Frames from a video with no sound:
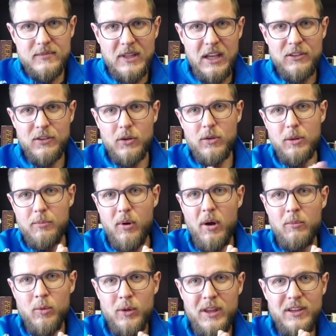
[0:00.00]
So the
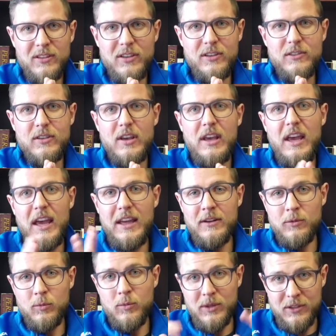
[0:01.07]
problem with this is,
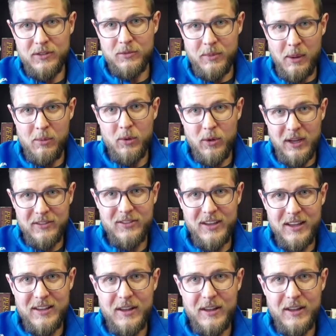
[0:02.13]
and remember what I said,